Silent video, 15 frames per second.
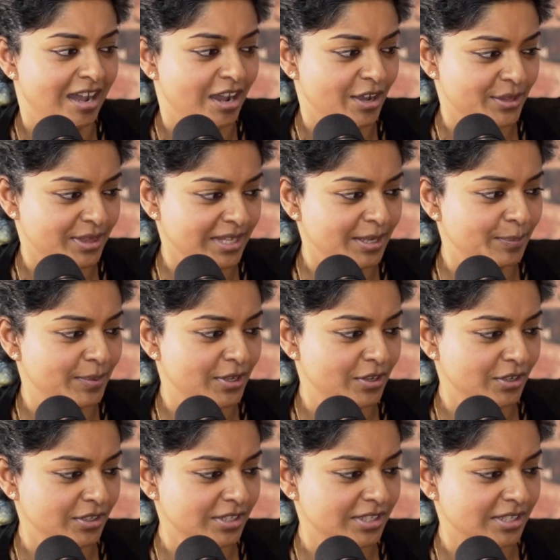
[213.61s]
I think
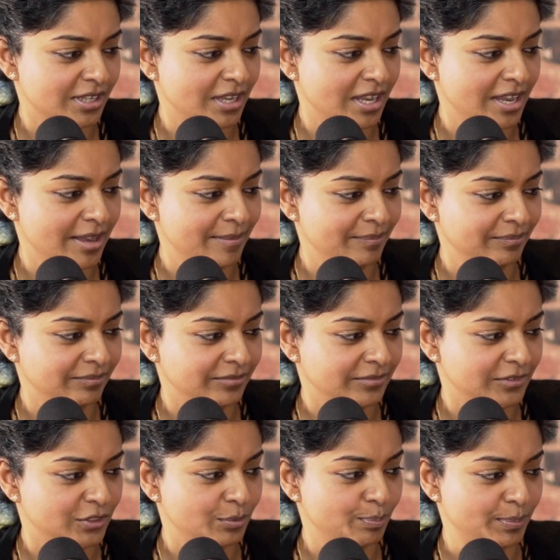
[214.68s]
because
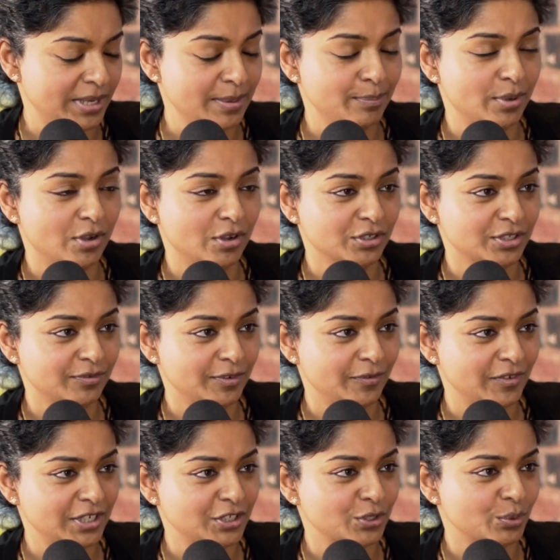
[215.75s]
being part of a
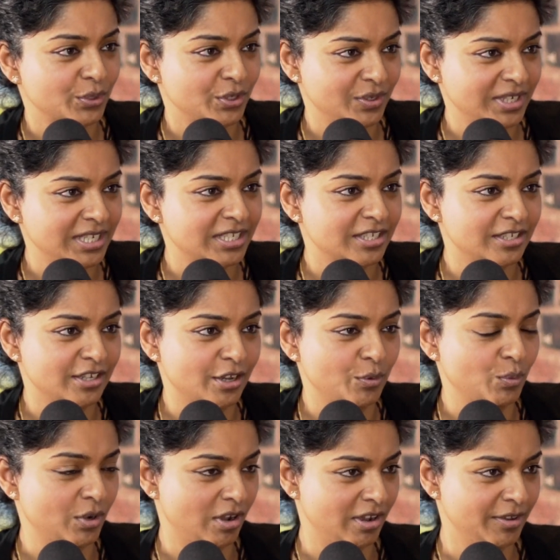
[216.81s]
vigil, you need to
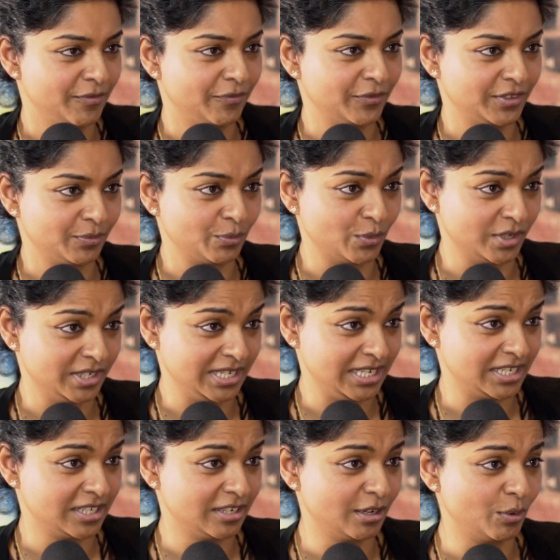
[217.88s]
know, I for one need
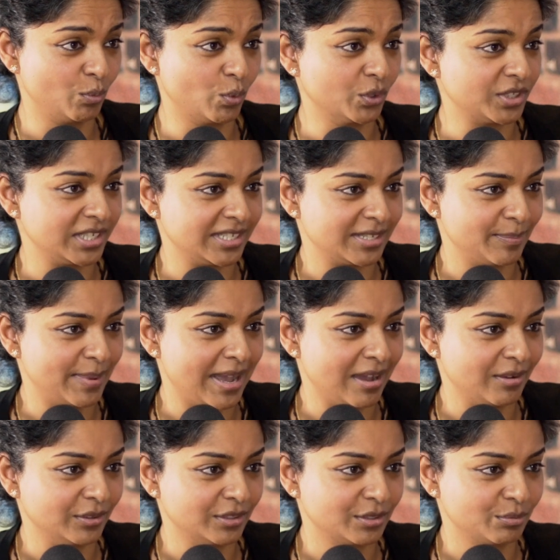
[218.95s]
to know what it's
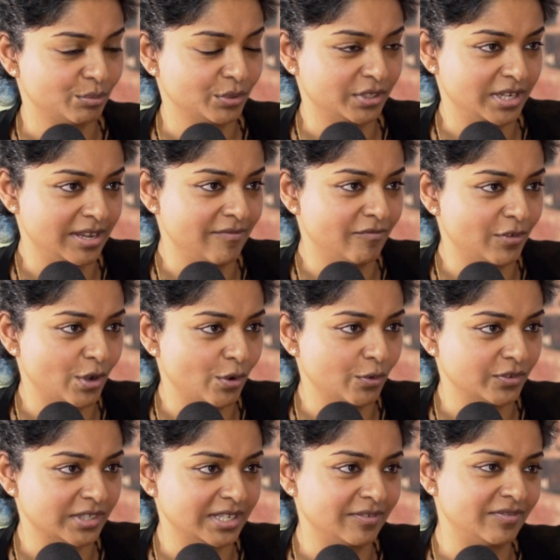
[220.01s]
about, what it
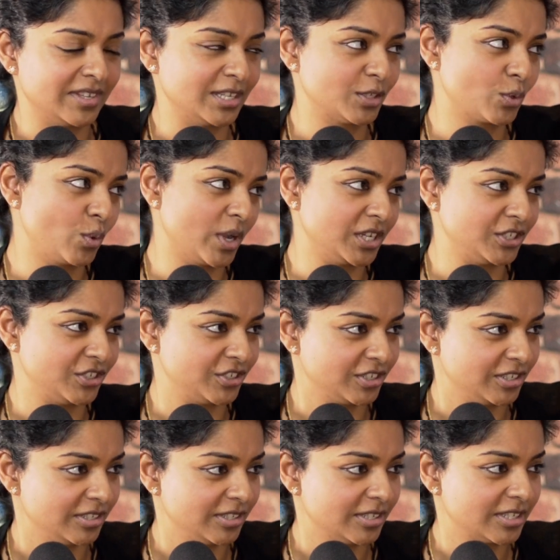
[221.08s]
involves, and if there's
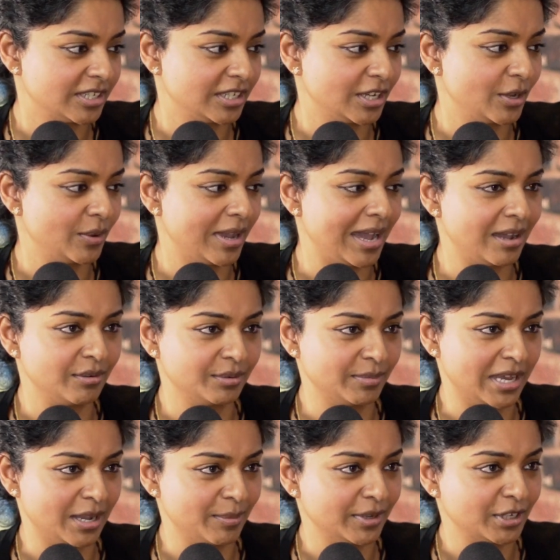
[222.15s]
questions, how
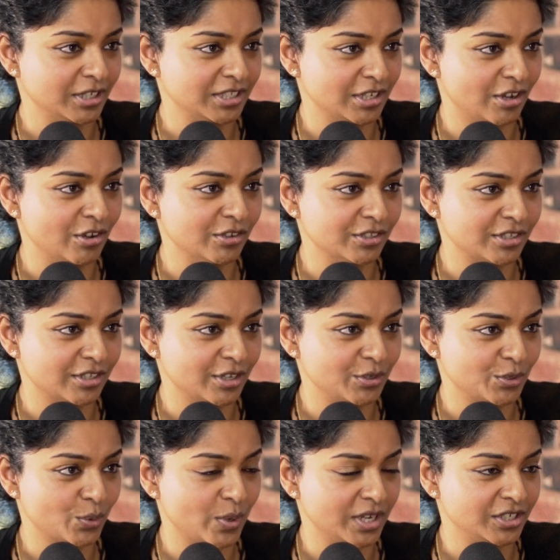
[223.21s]
am I going to answer
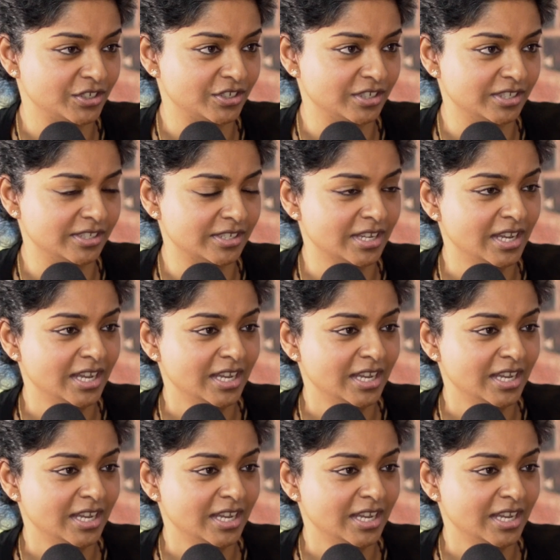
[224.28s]
those questions?